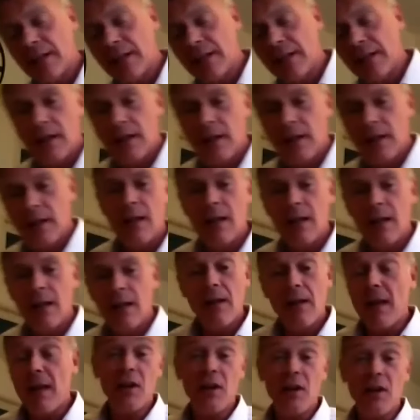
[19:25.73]
the
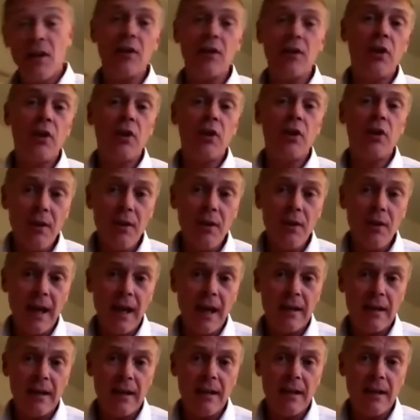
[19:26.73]
consultant
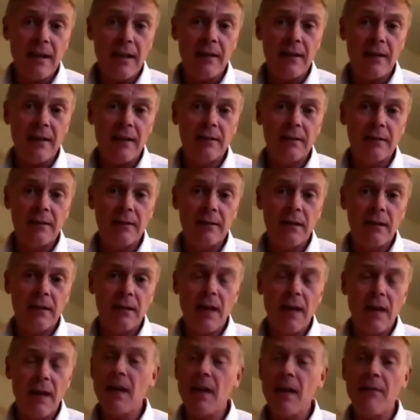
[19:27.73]
that they couldn't cure
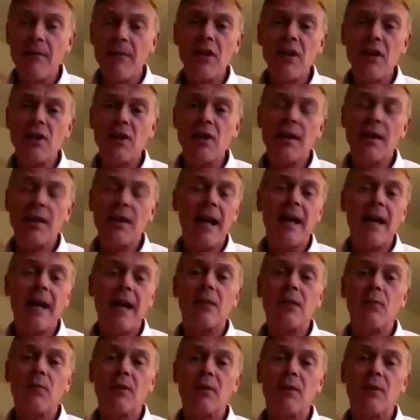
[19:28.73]
the cancer
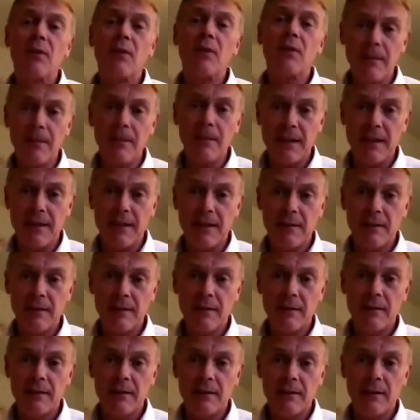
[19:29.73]
and that eventually
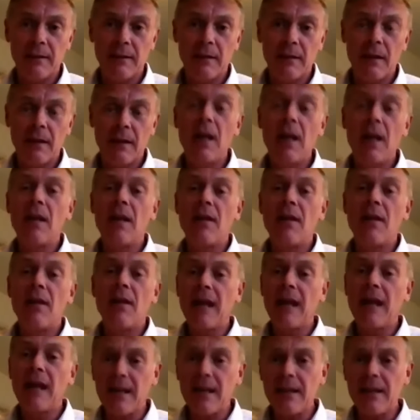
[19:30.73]
the cancer would kill
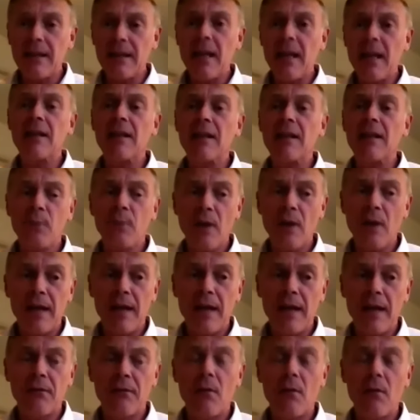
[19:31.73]
me.
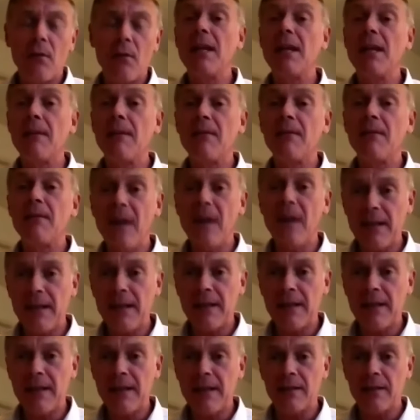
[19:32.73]
The cancer had
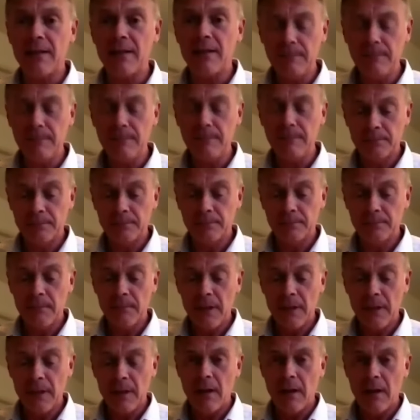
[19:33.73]
spread from my
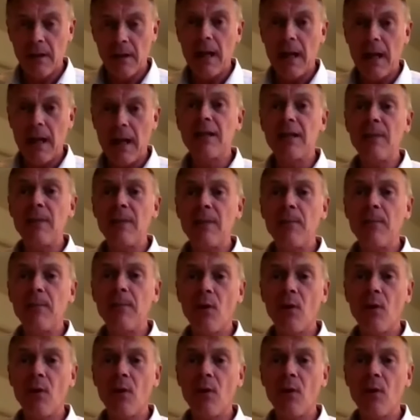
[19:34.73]
lymphatic system